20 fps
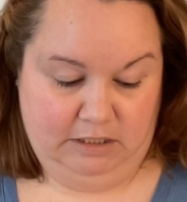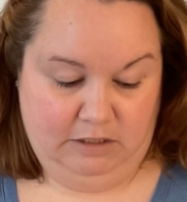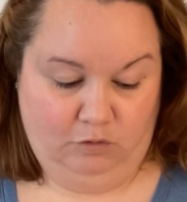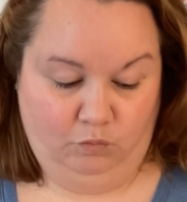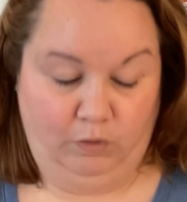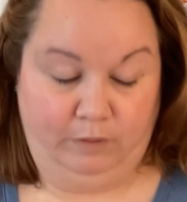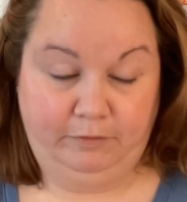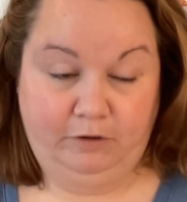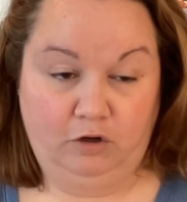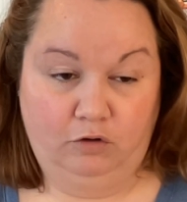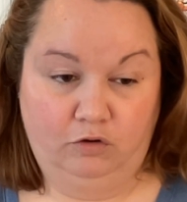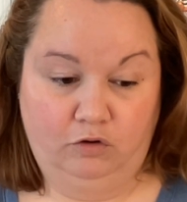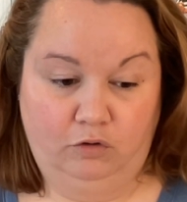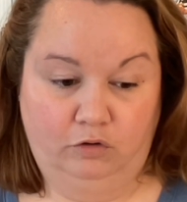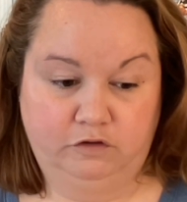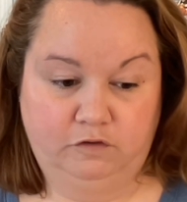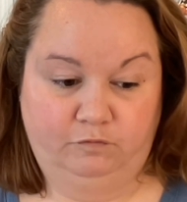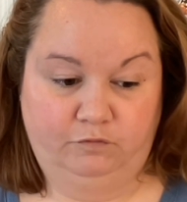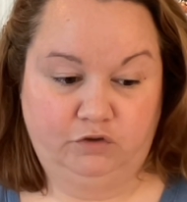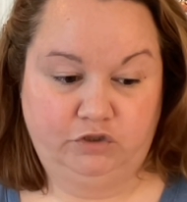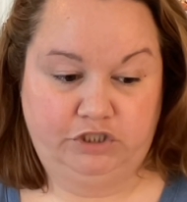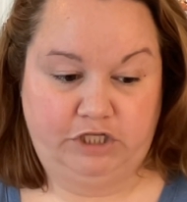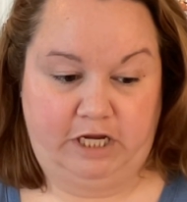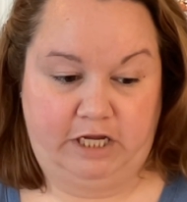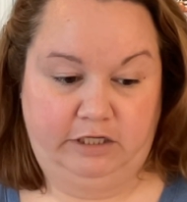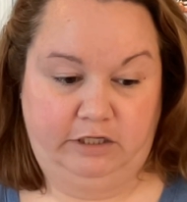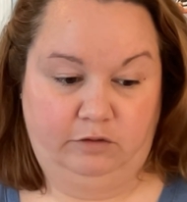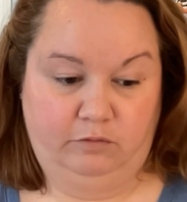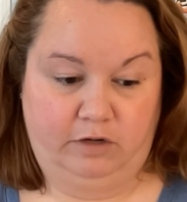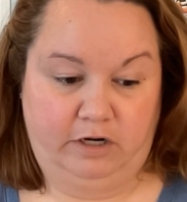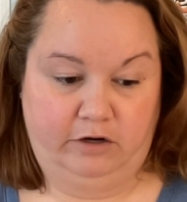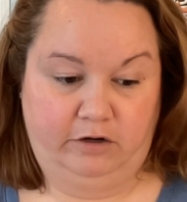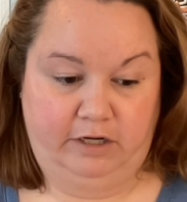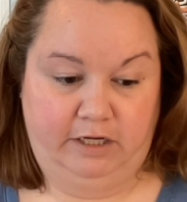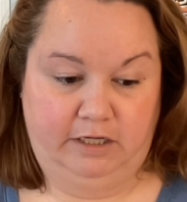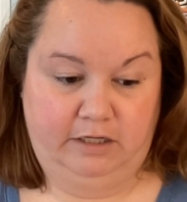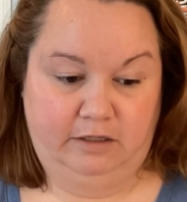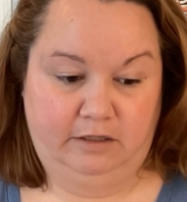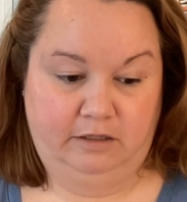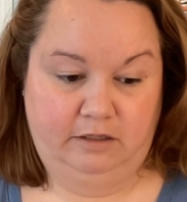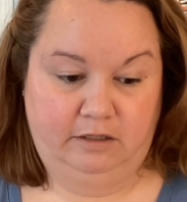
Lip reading: WIPCO goals for January,